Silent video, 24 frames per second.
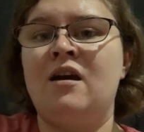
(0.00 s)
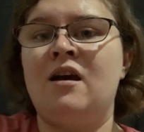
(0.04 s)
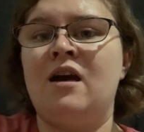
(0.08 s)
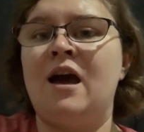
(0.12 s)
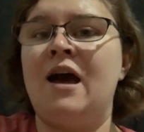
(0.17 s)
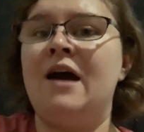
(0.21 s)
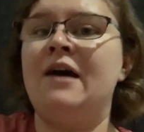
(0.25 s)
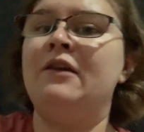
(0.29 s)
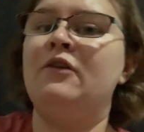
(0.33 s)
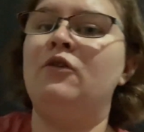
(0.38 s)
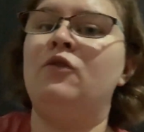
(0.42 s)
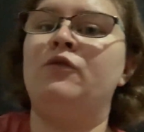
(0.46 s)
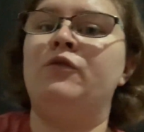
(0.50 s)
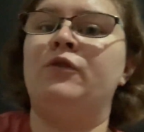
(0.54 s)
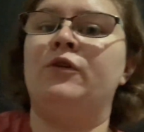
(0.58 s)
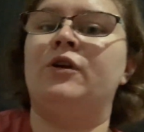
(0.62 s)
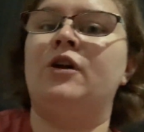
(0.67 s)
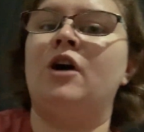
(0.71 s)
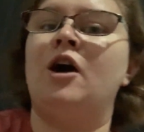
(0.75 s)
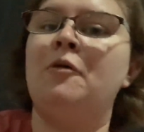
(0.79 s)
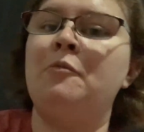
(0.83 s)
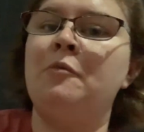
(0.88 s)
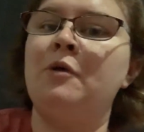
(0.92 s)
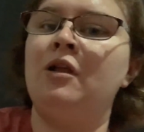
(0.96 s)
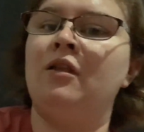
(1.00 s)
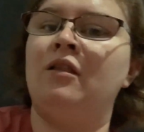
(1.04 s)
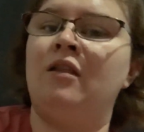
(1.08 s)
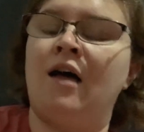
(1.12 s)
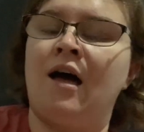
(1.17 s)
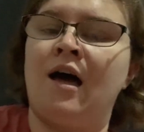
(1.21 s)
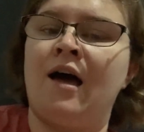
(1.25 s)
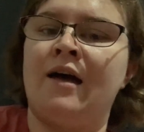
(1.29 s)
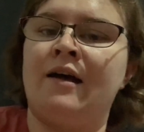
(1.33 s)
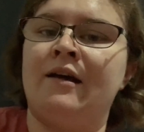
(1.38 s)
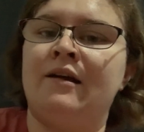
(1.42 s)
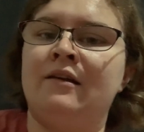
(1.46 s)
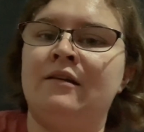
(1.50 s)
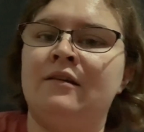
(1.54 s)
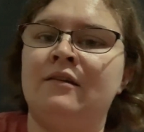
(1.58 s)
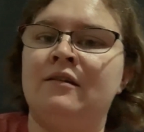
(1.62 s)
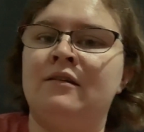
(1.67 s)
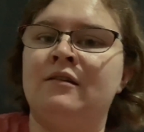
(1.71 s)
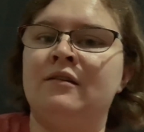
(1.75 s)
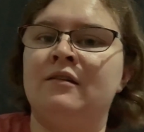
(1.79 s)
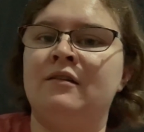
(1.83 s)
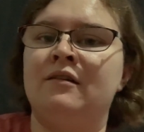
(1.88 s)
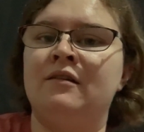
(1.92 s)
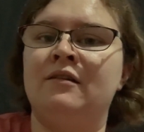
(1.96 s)
had overcome a lot,
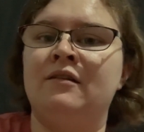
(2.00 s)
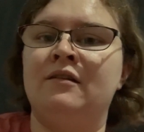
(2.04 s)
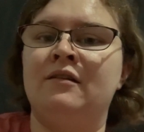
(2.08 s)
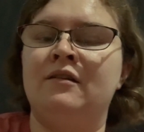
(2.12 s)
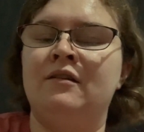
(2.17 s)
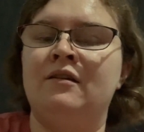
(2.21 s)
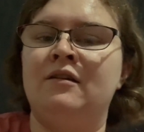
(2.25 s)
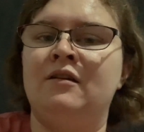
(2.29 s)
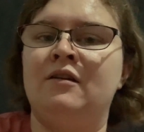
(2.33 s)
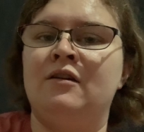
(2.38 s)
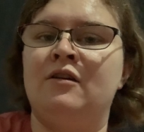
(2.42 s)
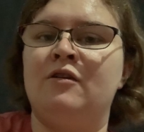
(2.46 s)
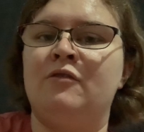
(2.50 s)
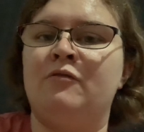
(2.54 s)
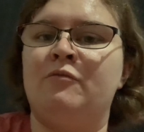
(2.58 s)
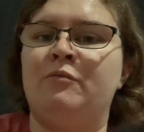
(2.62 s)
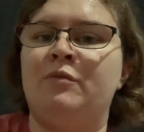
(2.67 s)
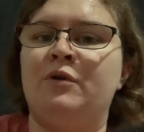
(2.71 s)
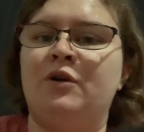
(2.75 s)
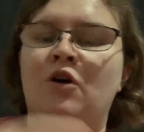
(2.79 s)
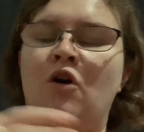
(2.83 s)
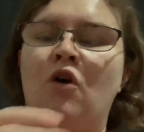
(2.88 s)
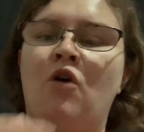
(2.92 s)
but